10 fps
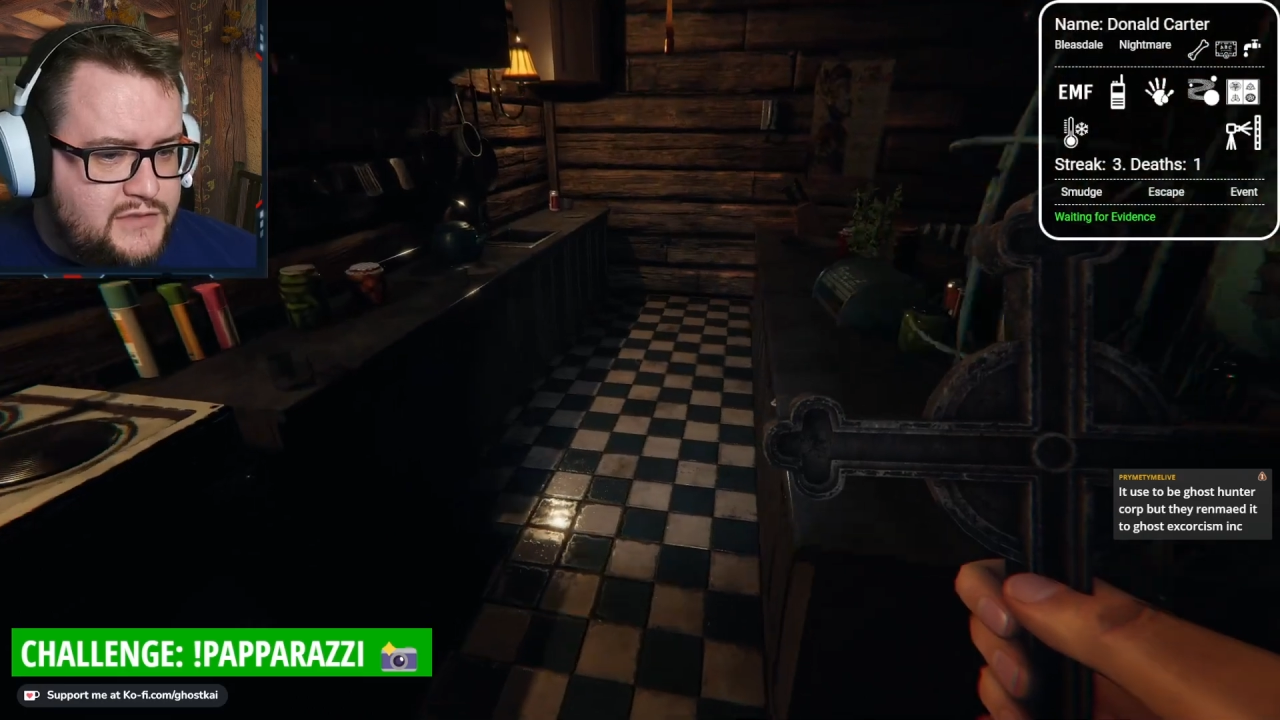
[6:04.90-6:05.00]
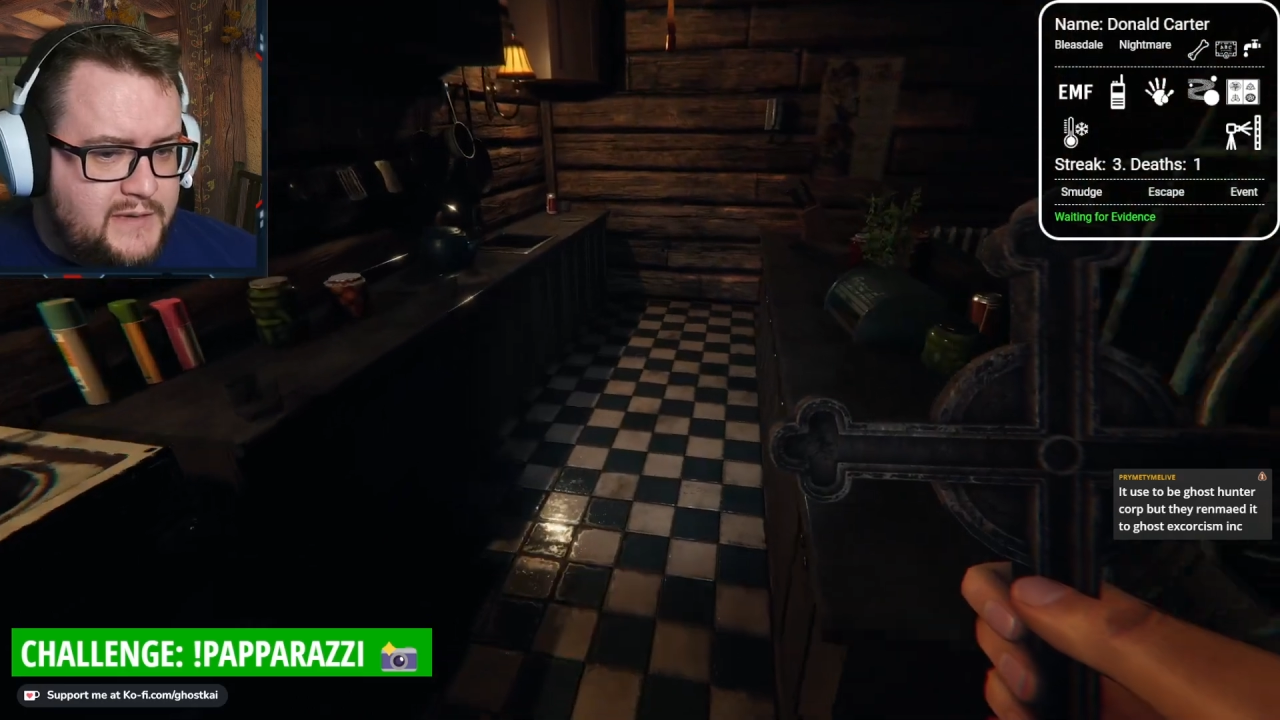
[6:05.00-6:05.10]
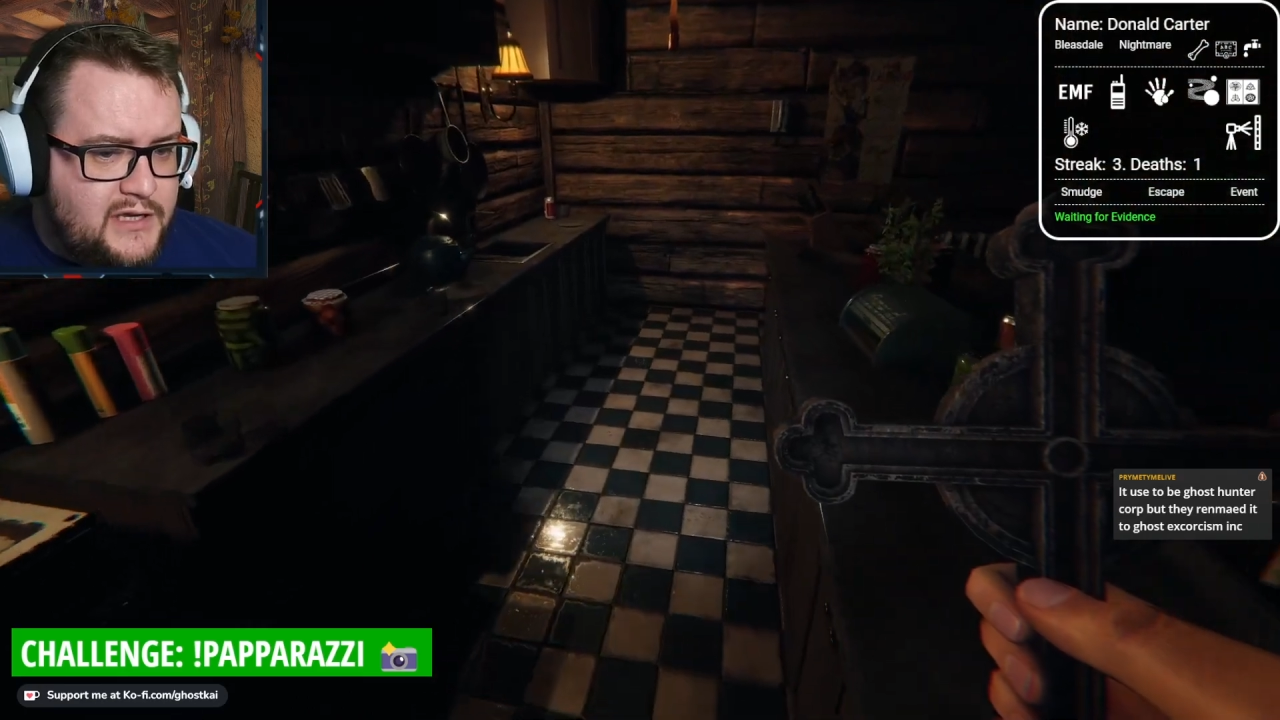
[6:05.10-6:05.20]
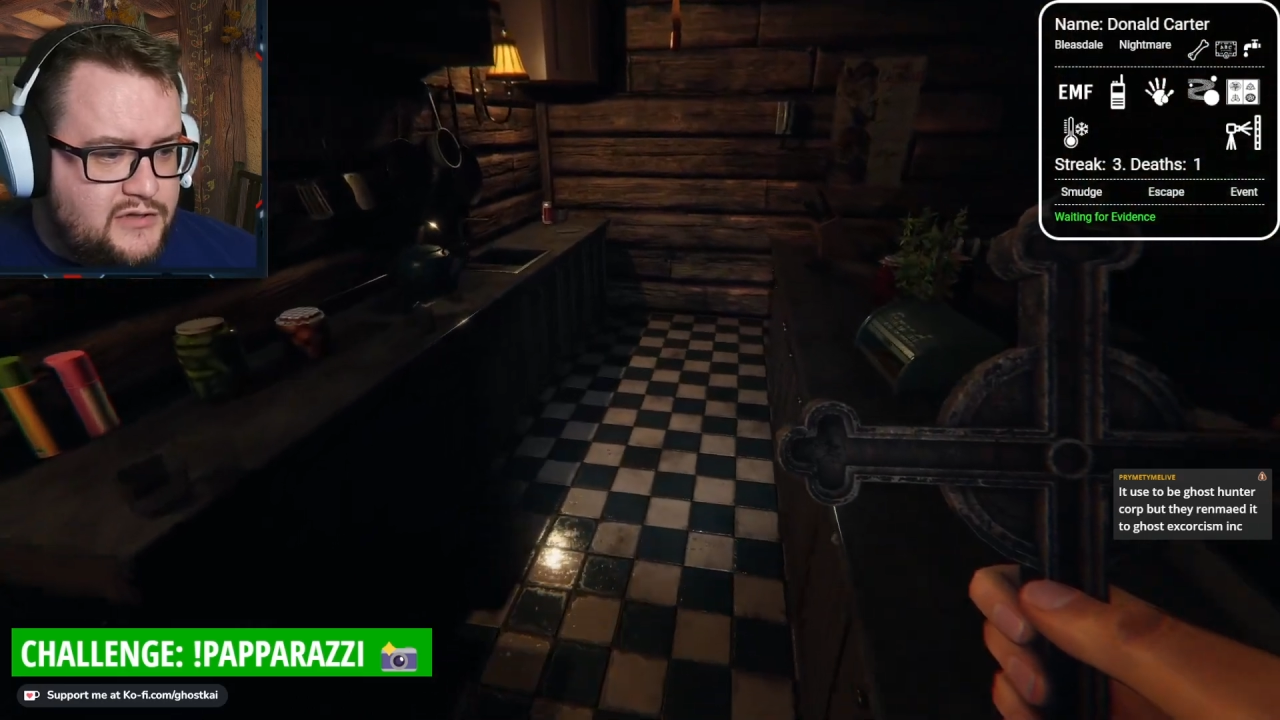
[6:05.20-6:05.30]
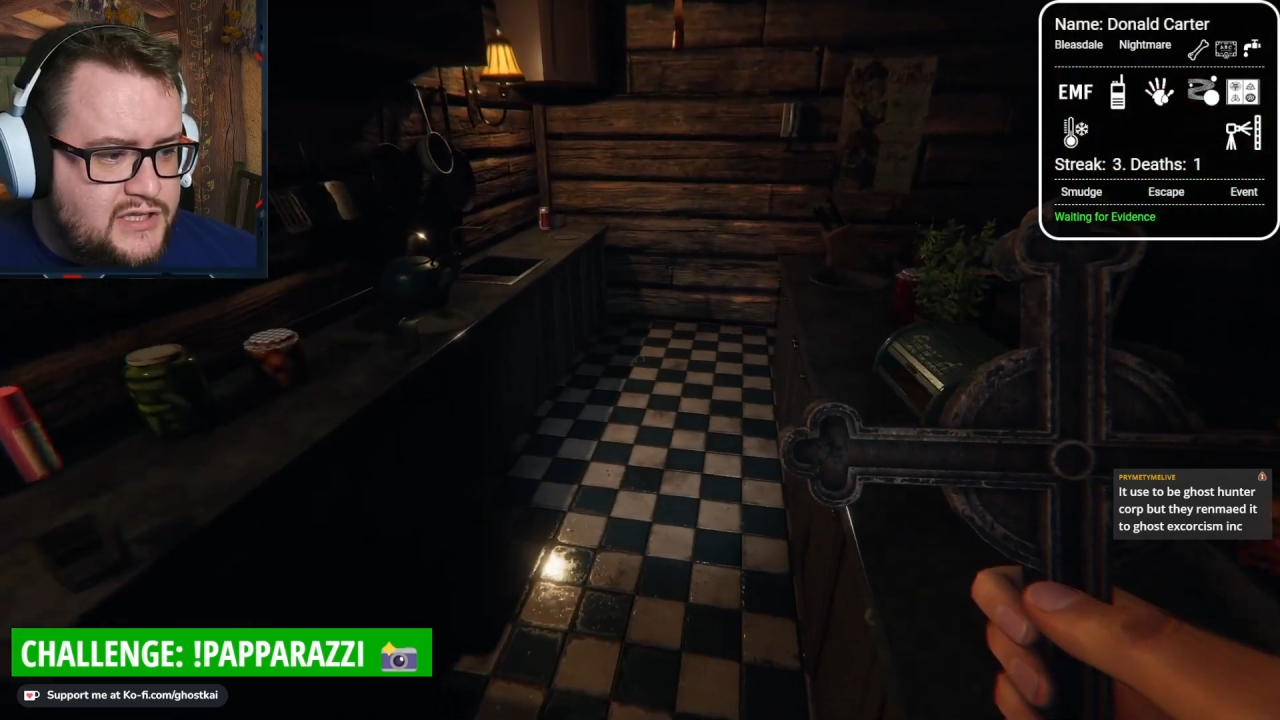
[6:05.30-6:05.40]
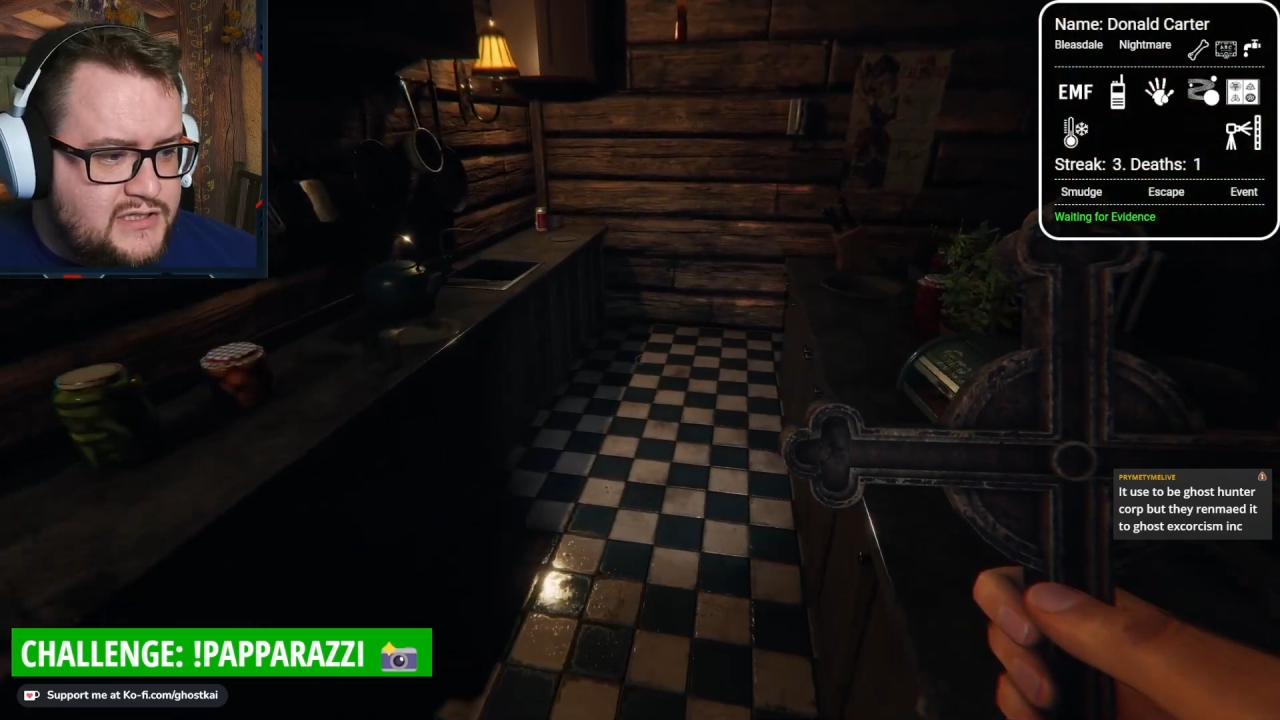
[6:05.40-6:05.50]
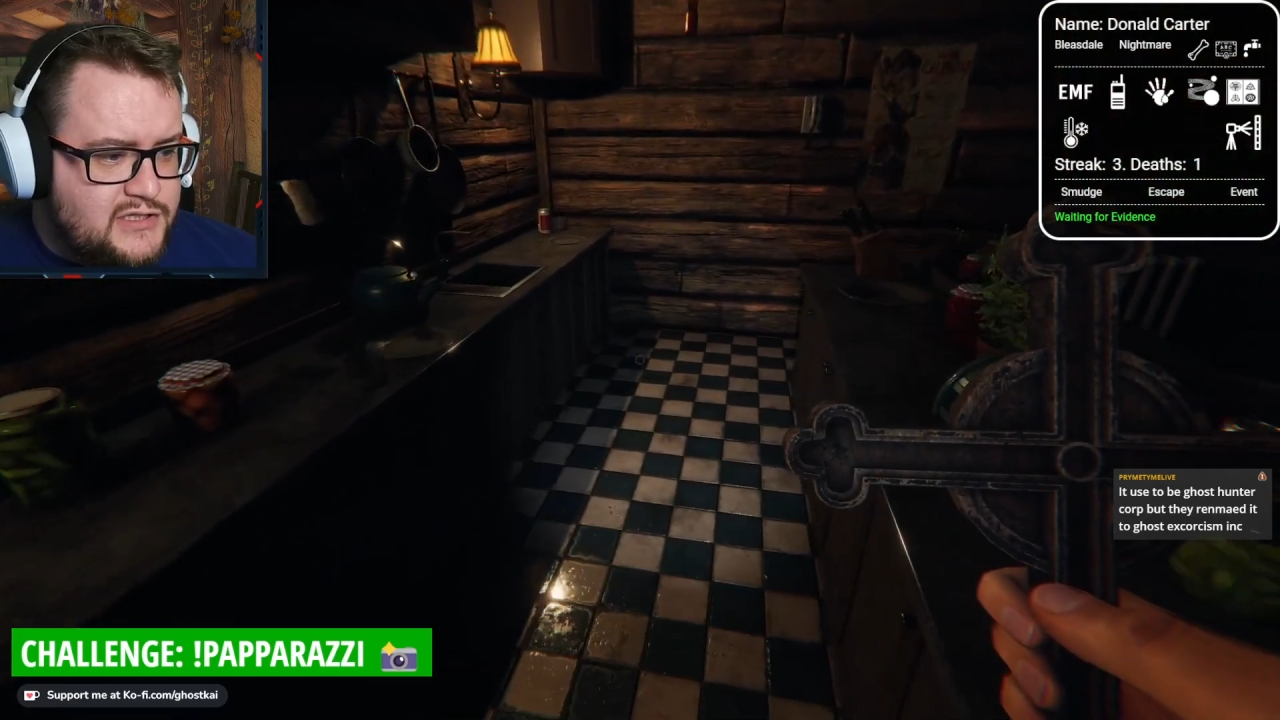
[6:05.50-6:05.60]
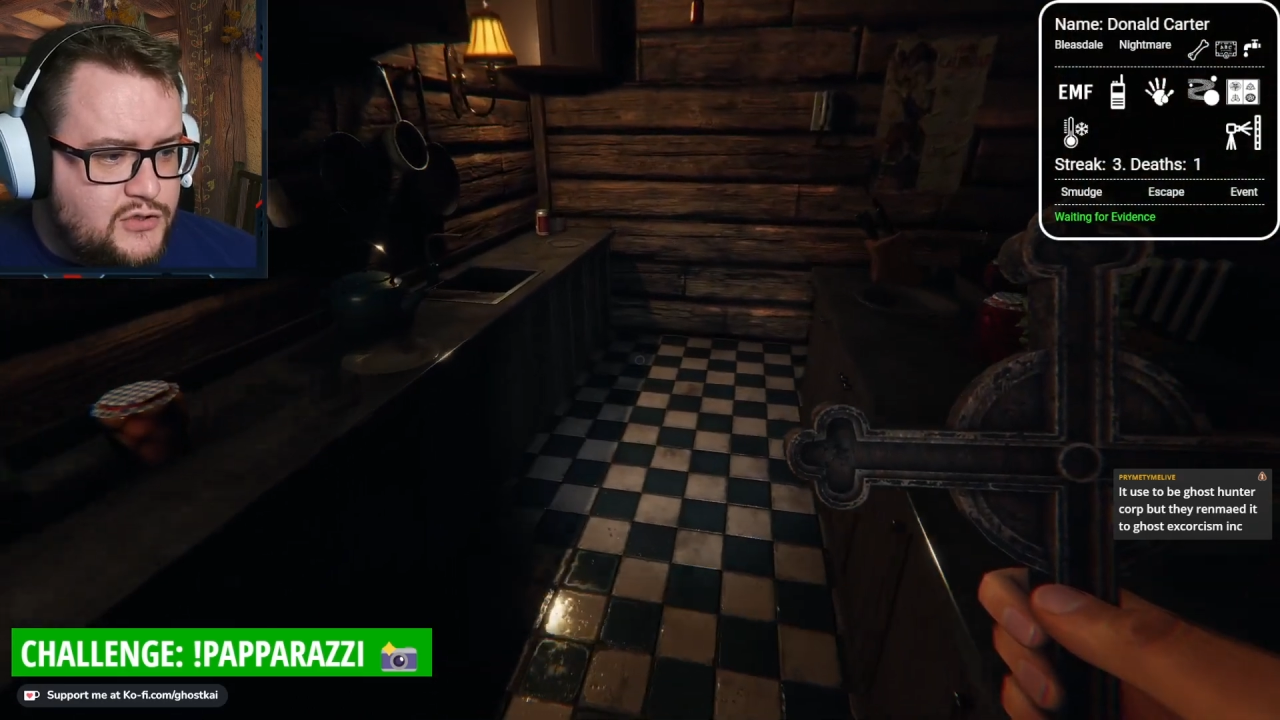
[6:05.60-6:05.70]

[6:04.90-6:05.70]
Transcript: to be Ghost Hunter